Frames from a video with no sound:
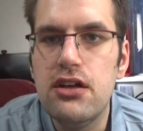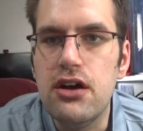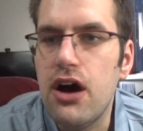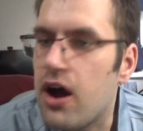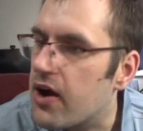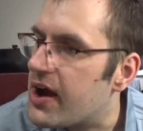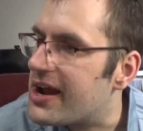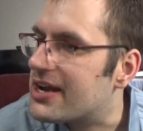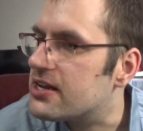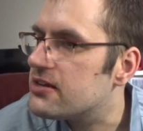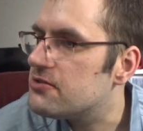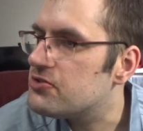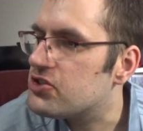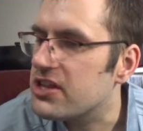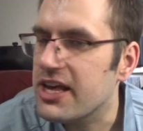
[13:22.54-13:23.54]
Alright,
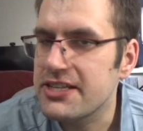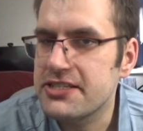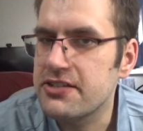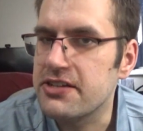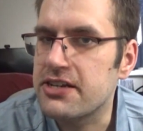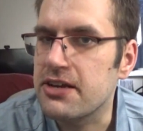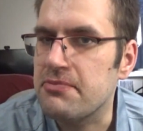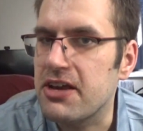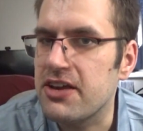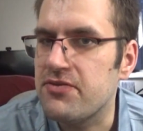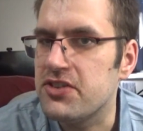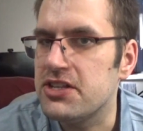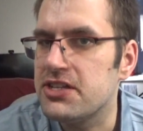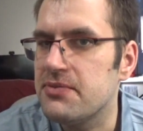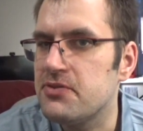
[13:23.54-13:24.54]
so that's all the time I have
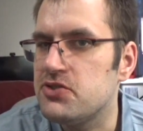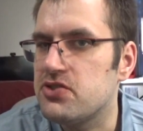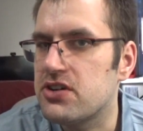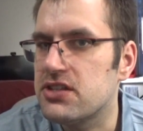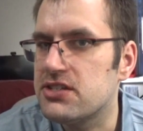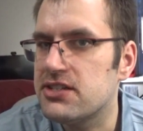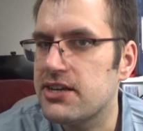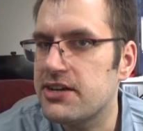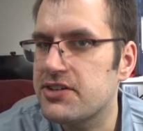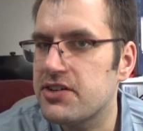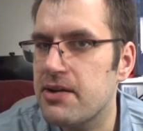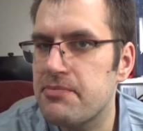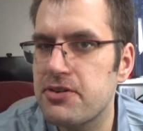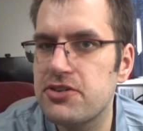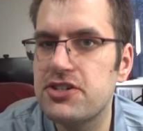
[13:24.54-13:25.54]
for this episode of the Slash
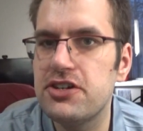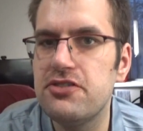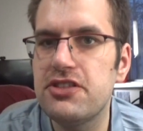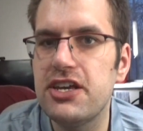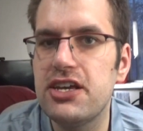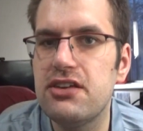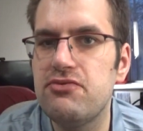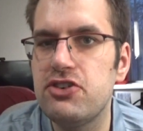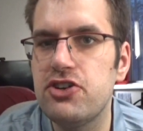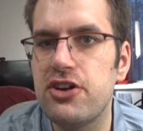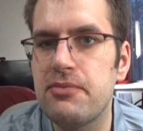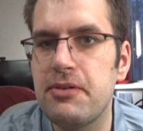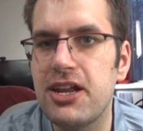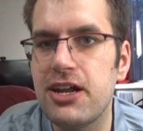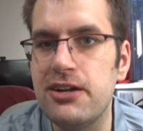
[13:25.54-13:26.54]
Raptor Show. Thank you for
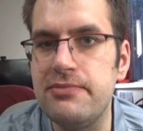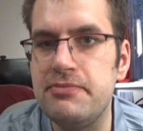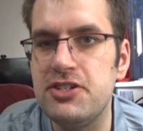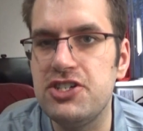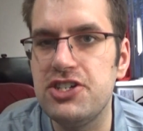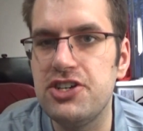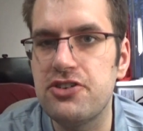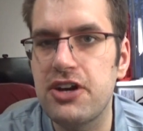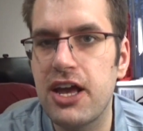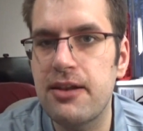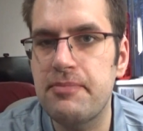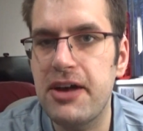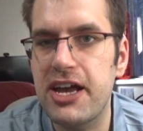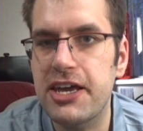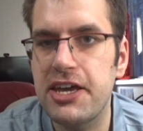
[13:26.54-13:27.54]
joining me, and I hope to see you
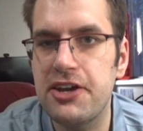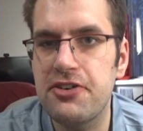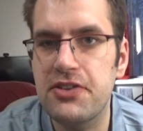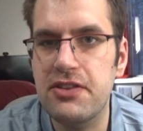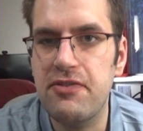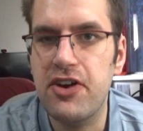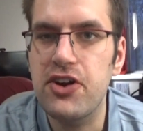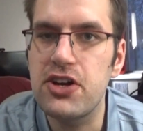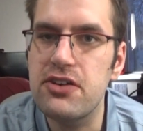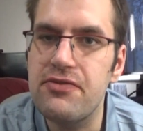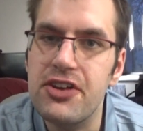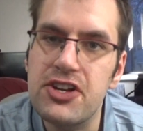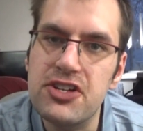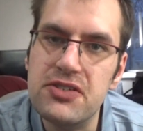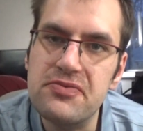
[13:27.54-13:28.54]
right back here in the very near
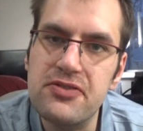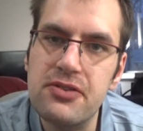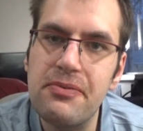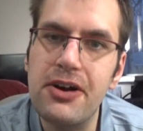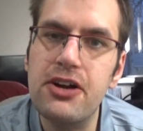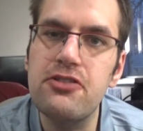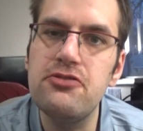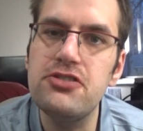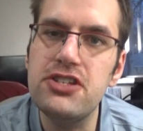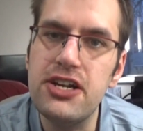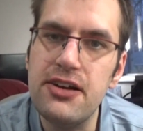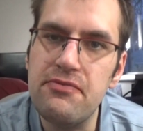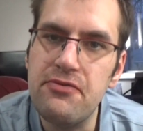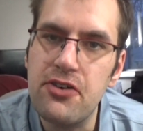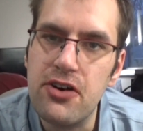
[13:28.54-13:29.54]
future for more cool
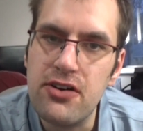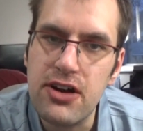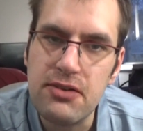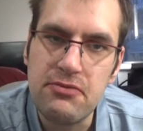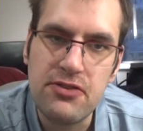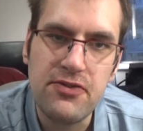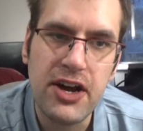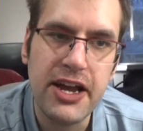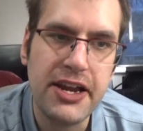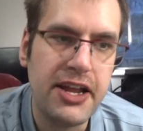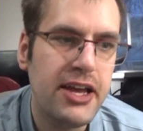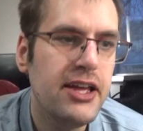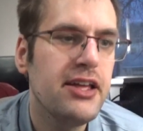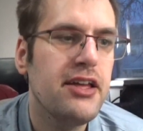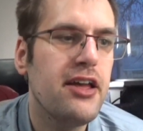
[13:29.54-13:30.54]
stuff, where I will find
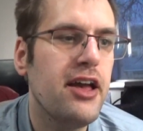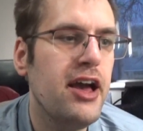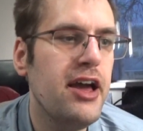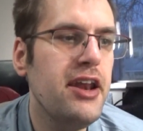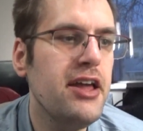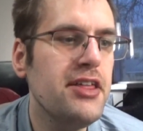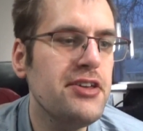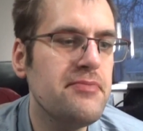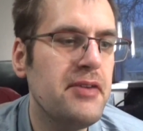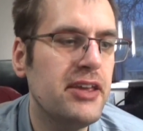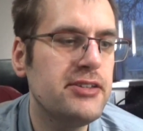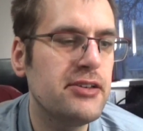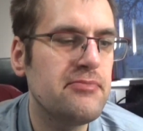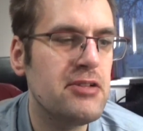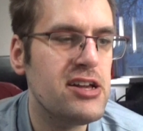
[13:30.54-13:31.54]
another
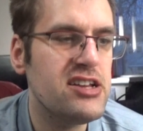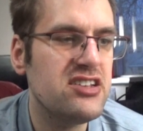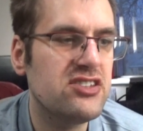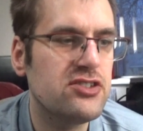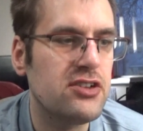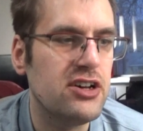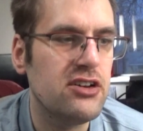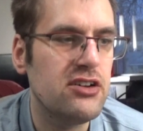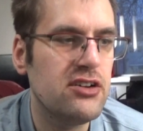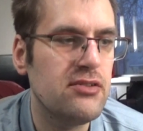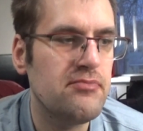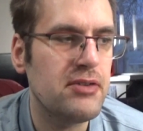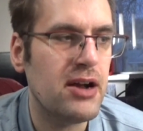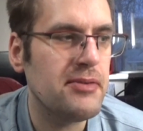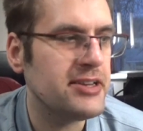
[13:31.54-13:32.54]
pizza place
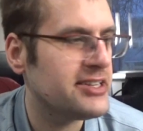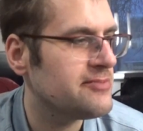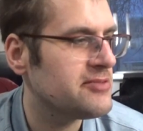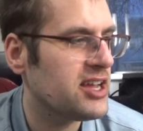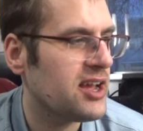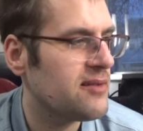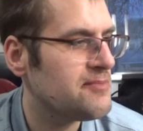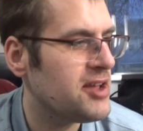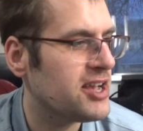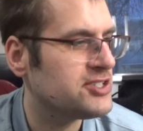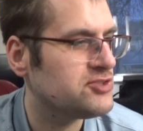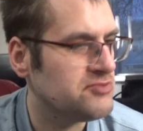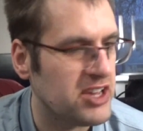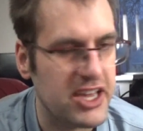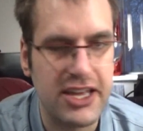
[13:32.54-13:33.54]
probably sometime
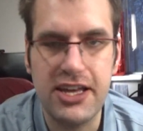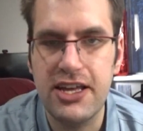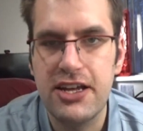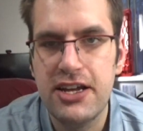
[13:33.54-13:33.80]
next week.